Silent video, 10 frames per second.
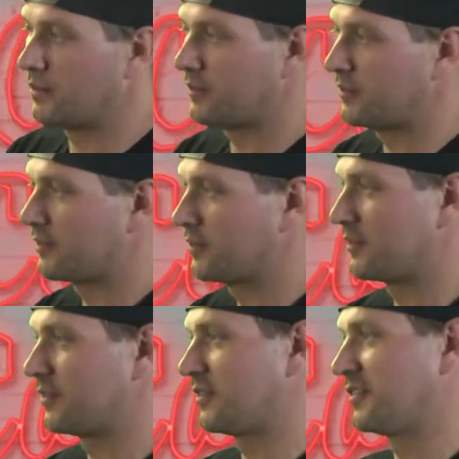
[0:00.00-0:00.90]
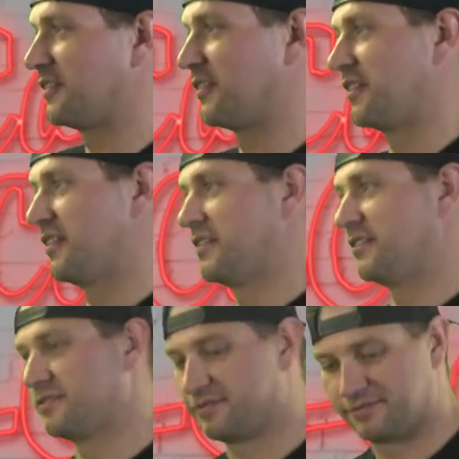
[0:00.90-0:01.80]

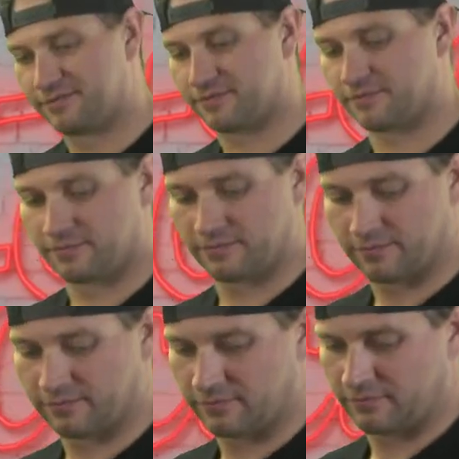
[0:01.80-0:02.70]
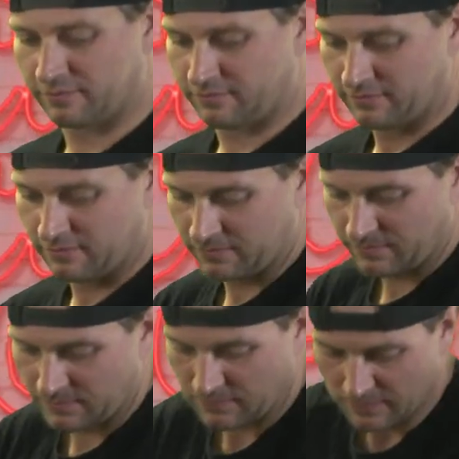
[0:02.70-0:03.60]

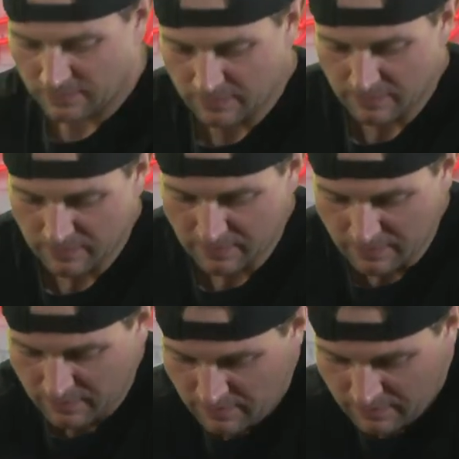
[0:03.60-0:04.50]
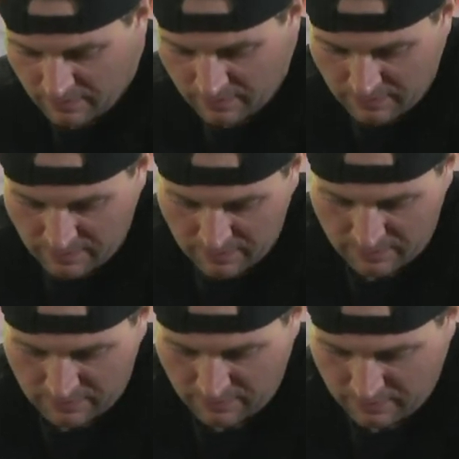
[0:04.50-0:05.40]

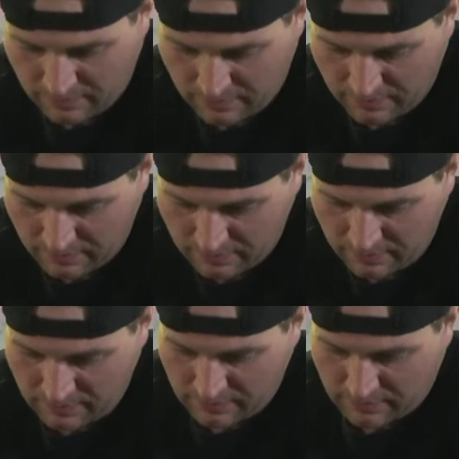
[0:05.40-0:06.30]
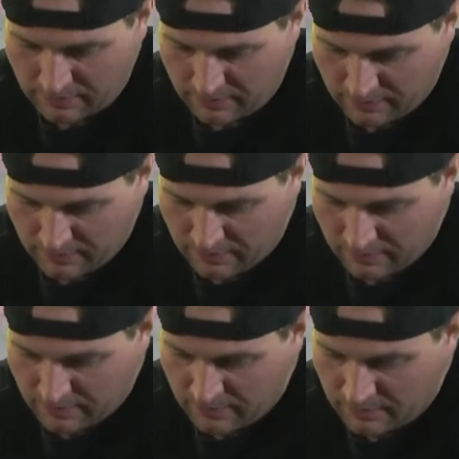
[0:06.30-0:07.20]

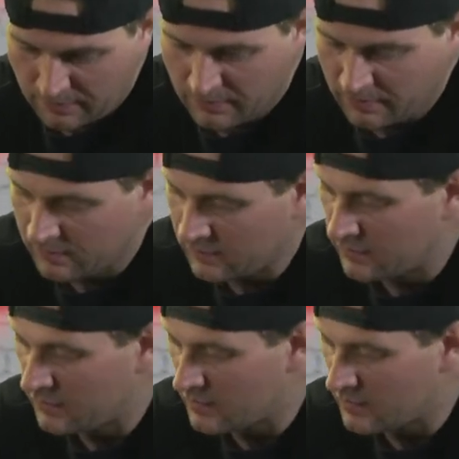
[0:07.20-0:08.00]
The person shown says nothing.